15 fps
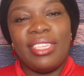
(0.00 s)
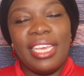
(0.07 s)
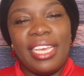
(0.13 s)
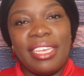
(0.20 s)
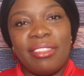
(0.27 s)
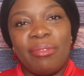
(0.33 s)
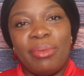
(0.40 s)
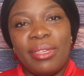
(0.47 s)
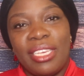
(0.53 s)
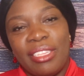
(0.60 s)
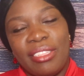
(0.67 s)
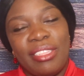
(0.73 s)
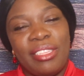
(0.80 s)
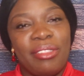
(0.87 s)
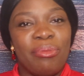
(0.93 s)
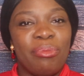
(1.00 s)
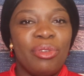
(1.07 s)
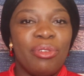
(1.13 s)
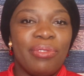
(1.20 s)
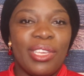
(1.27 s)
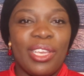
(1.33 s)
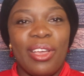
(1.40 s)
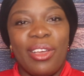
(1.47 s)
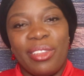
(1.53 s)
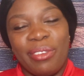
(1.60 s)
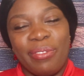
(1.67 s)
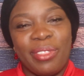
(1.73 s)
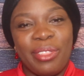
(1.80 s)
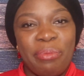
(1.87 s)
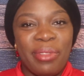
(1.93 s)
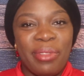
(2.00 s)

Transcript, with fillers: to us because he's moving all over the